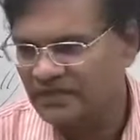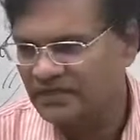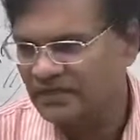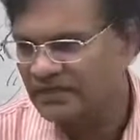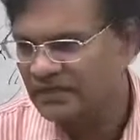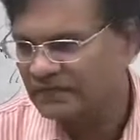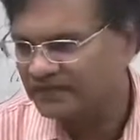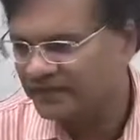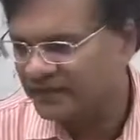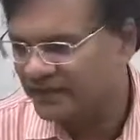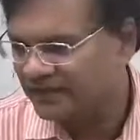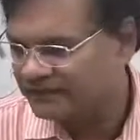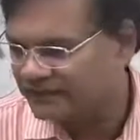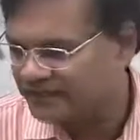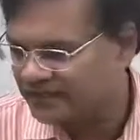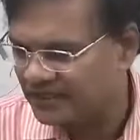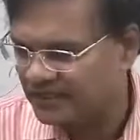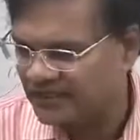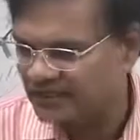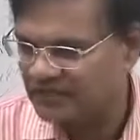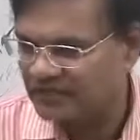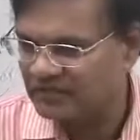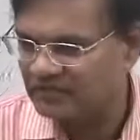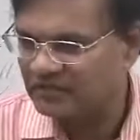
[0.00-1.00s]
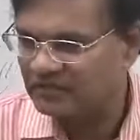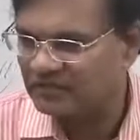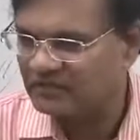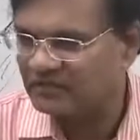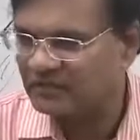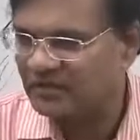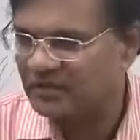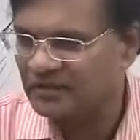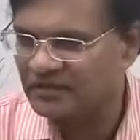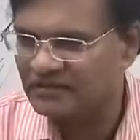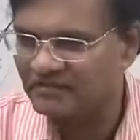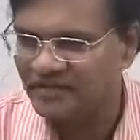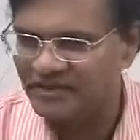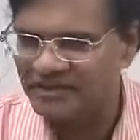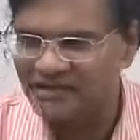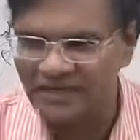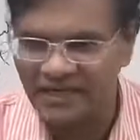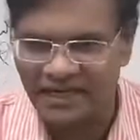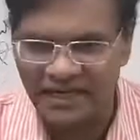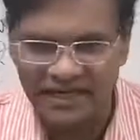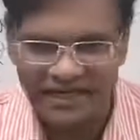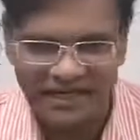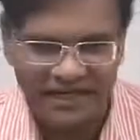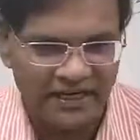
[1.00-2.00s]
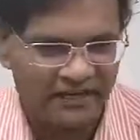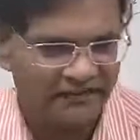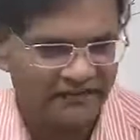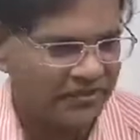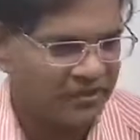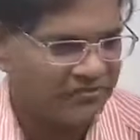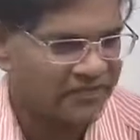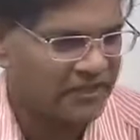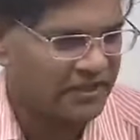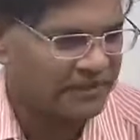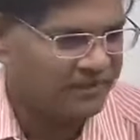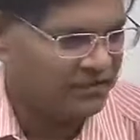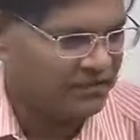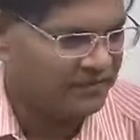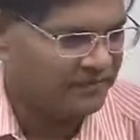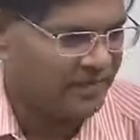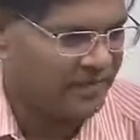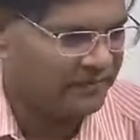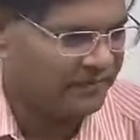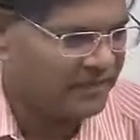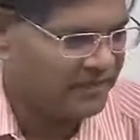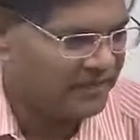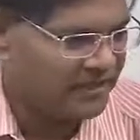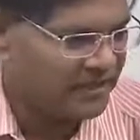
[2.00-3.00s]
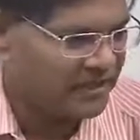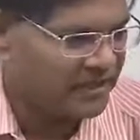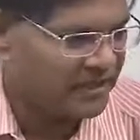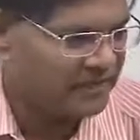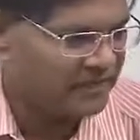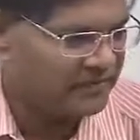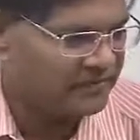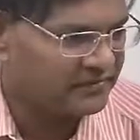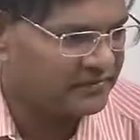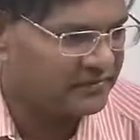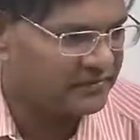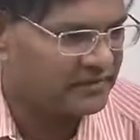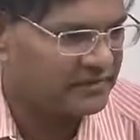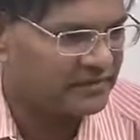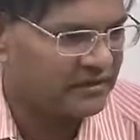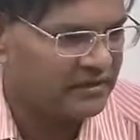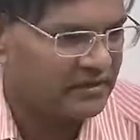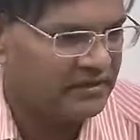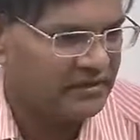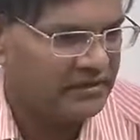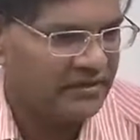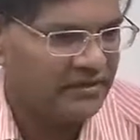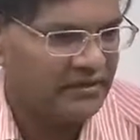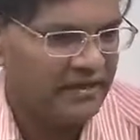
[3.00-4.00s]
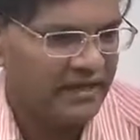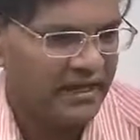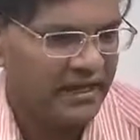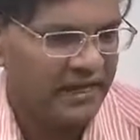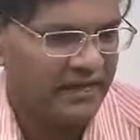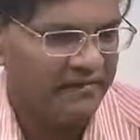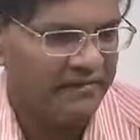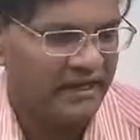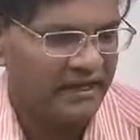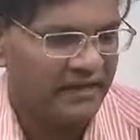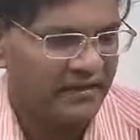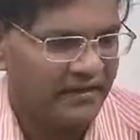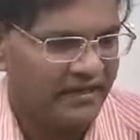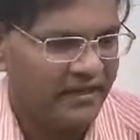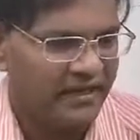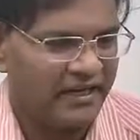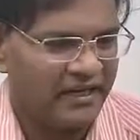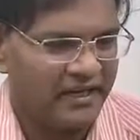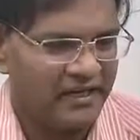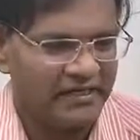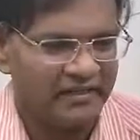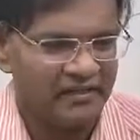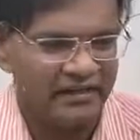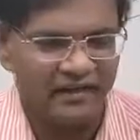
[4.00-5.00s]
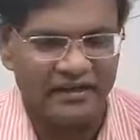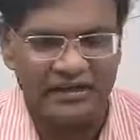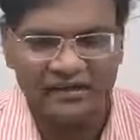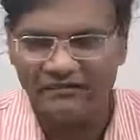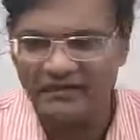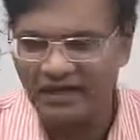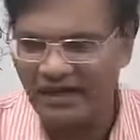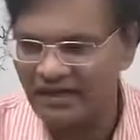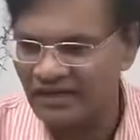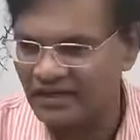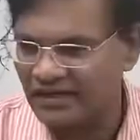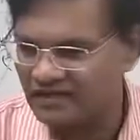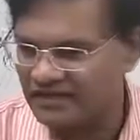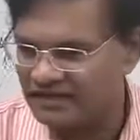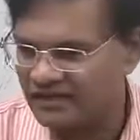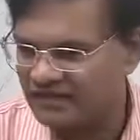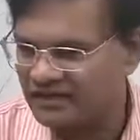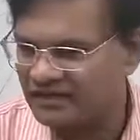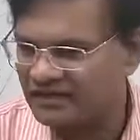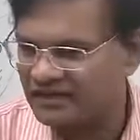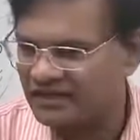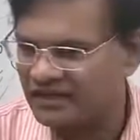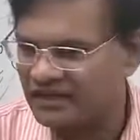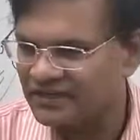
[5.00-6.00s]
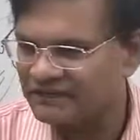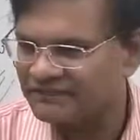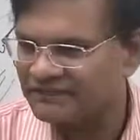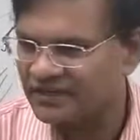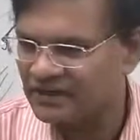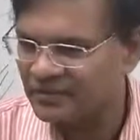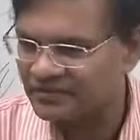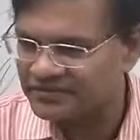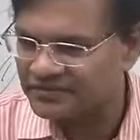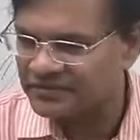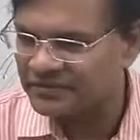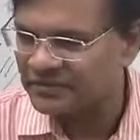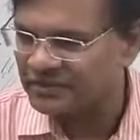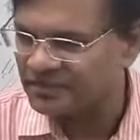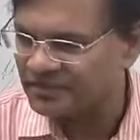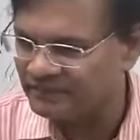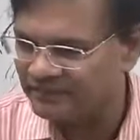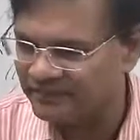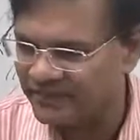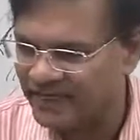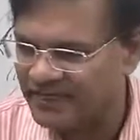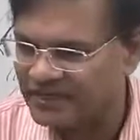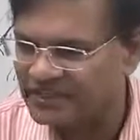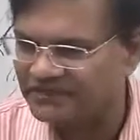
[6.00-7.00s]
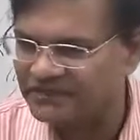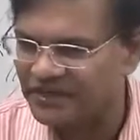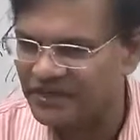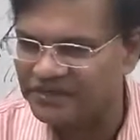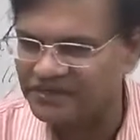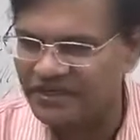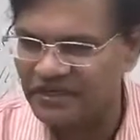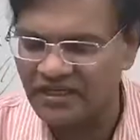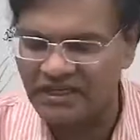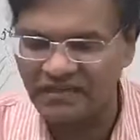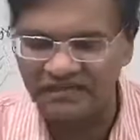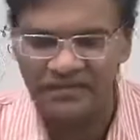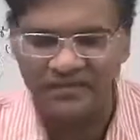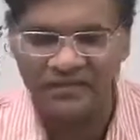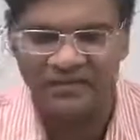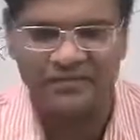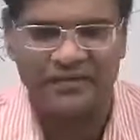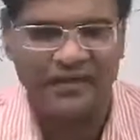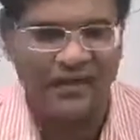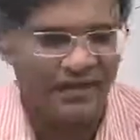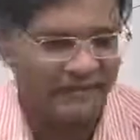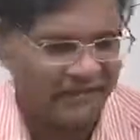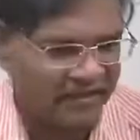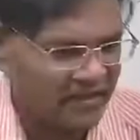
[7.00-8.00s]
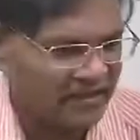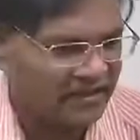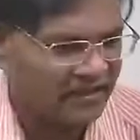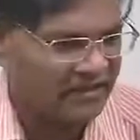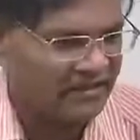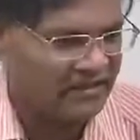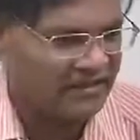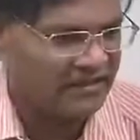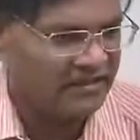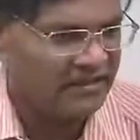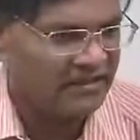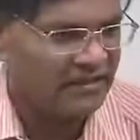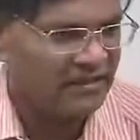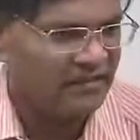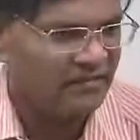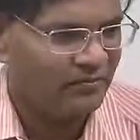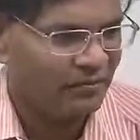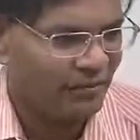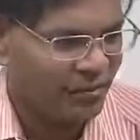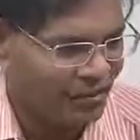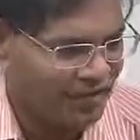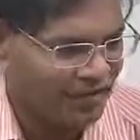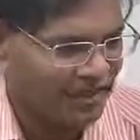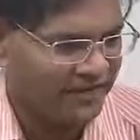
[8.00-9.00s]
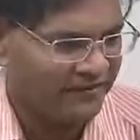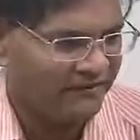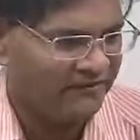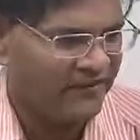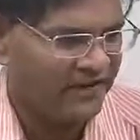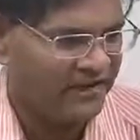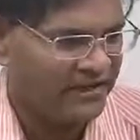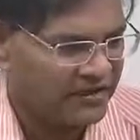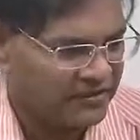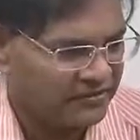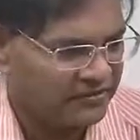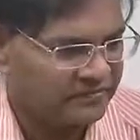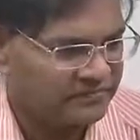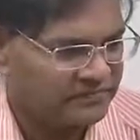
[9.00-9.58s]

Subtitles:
We have seen what are the major electoral reforms that should be implemented. And we are looking at all other reforms to make the functioning of Parliament more effective.